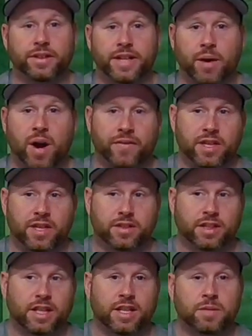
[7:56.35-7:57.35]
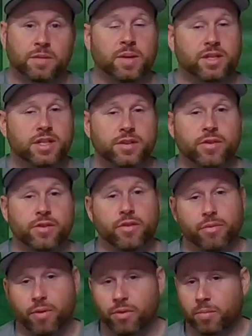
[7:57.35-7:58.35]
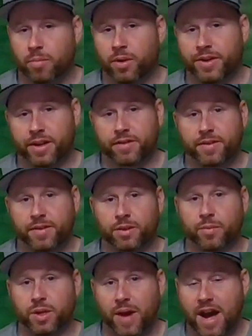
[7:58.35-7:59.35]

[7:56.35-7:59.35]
Now, obviously, it's much easier to throw the ball down the field when you